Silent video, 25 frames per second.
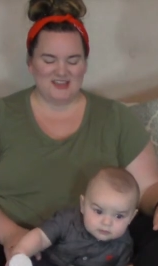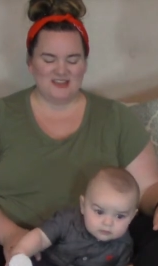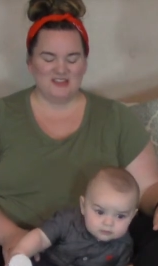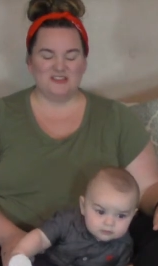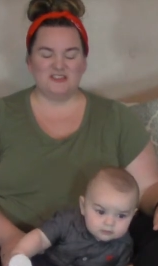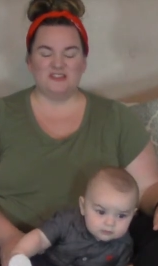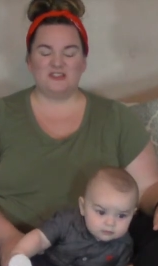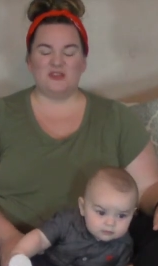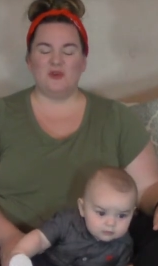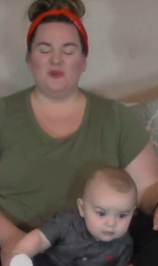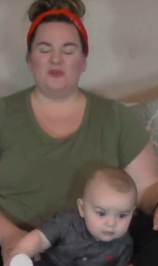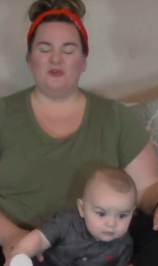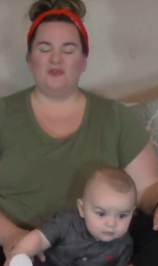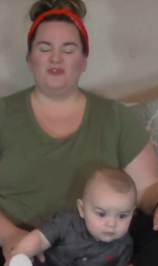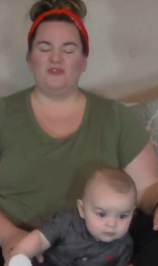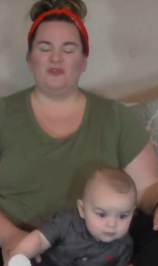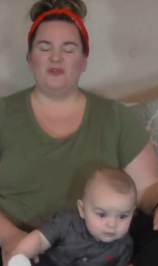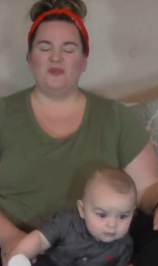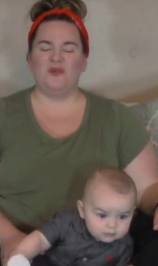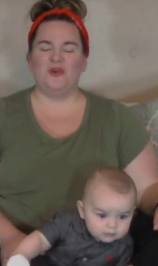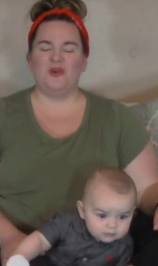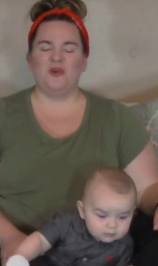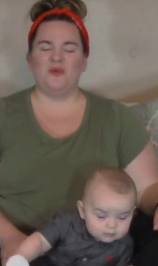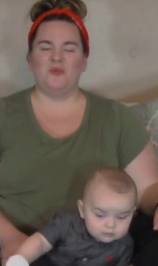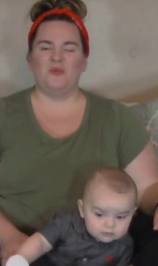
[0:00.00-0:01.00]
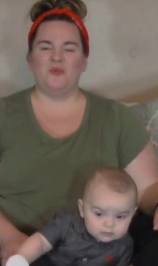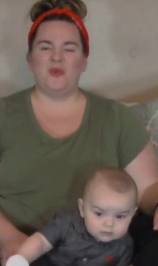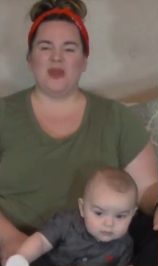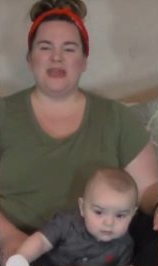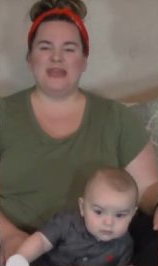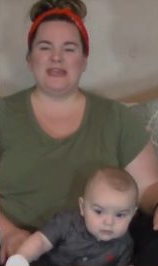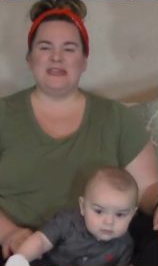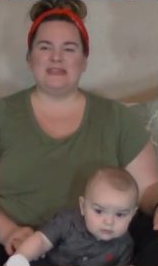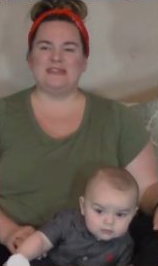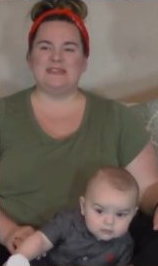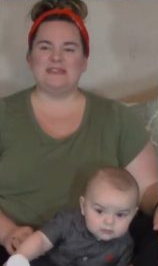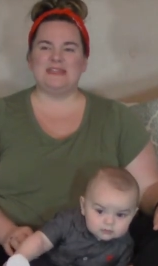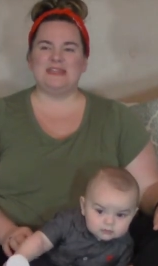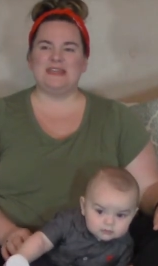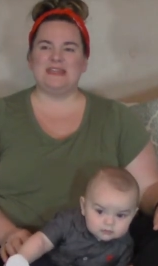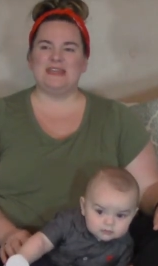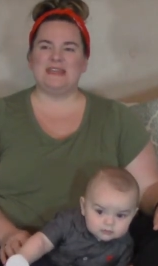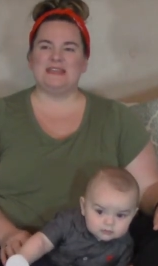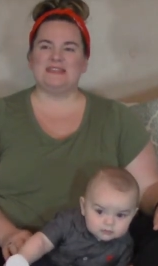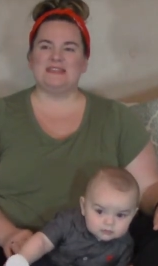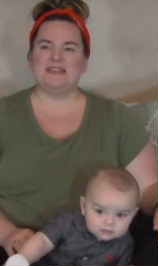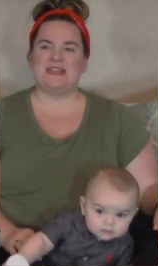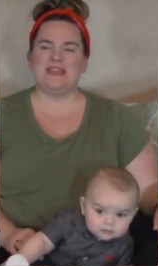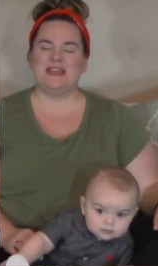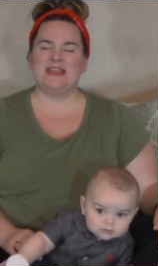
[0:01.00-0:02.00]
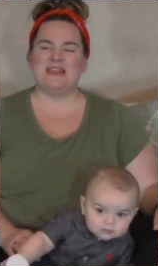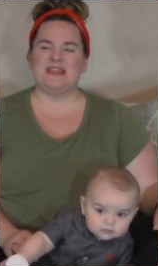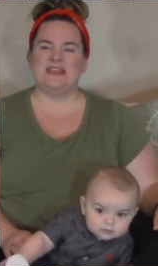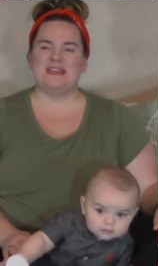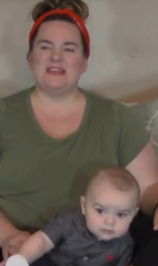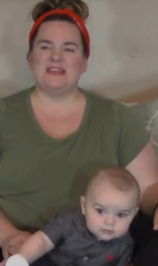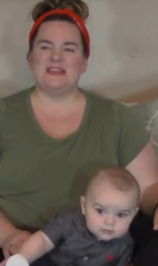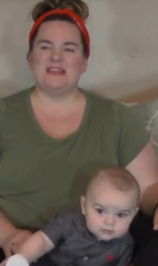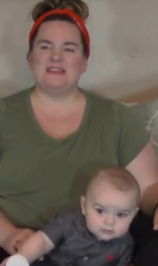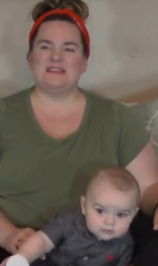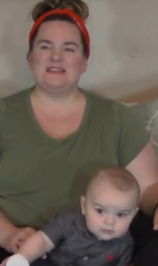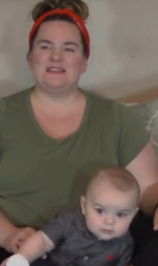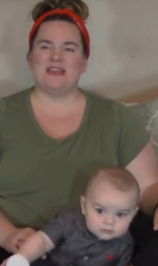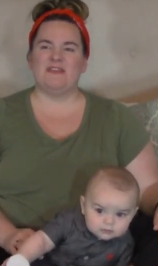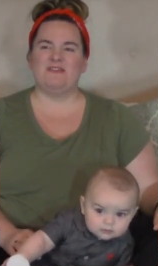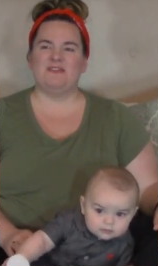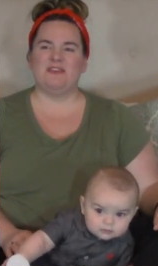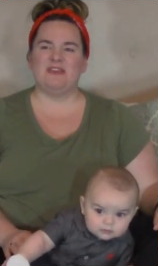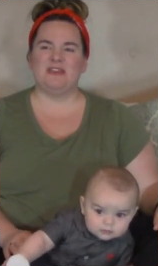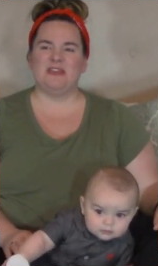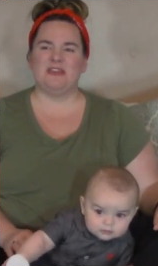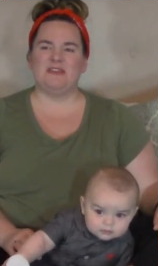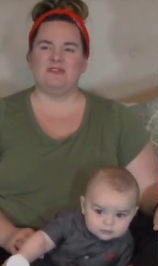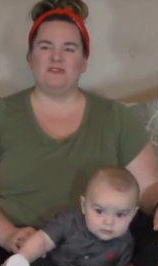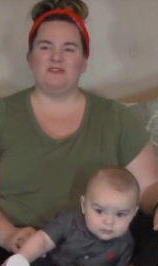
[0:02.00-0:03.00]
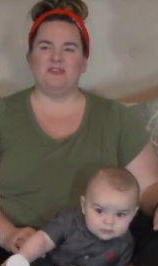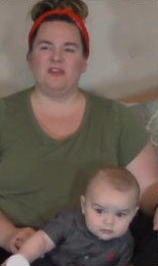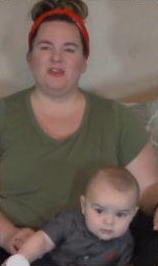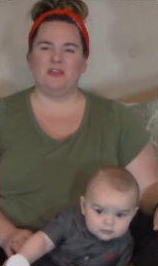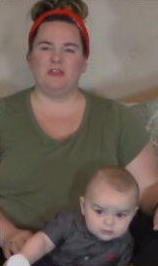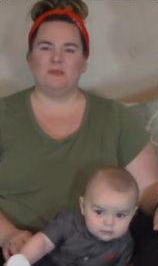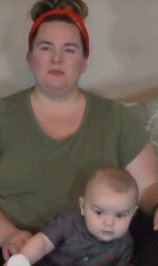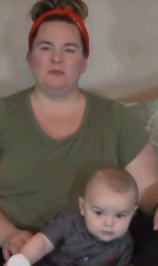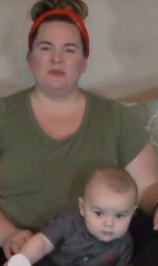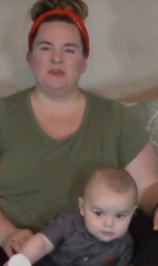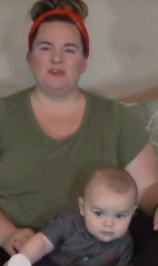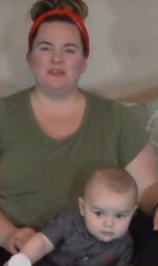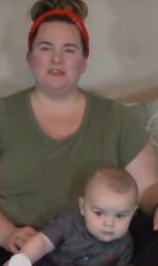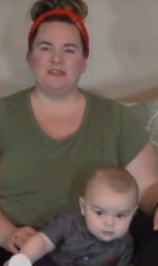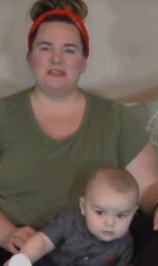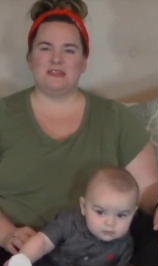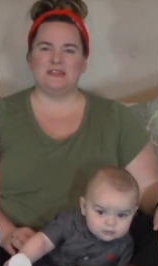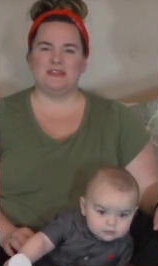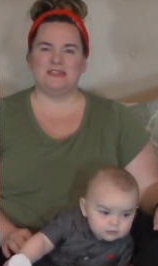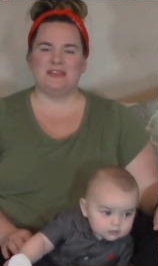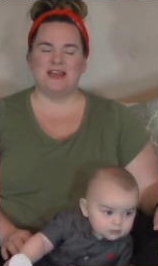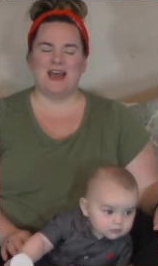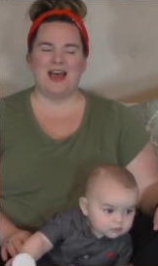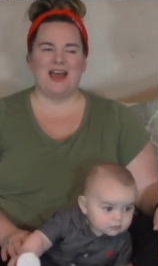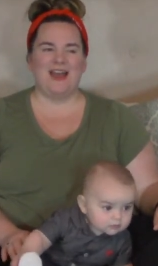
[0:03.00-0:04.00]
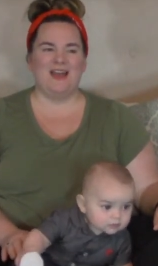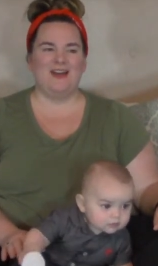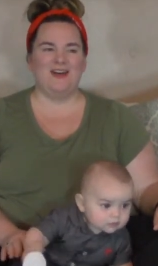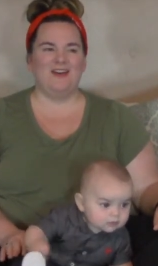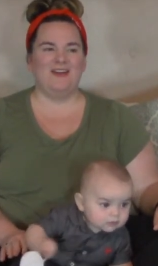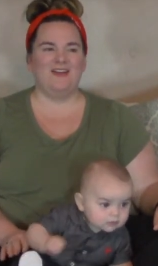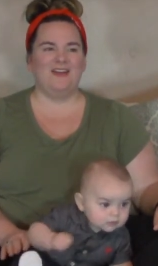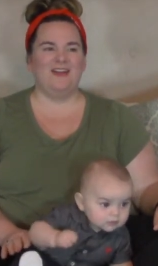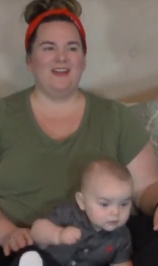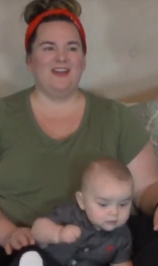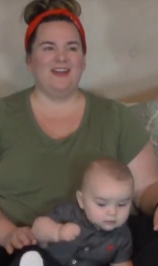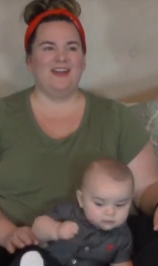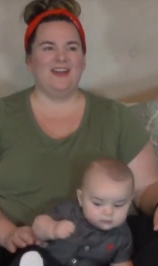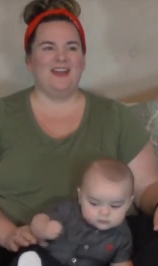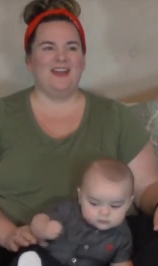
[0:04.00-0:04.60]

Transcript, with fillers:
Speaker 1: So for weight, he's in the seventy-fifth percentile,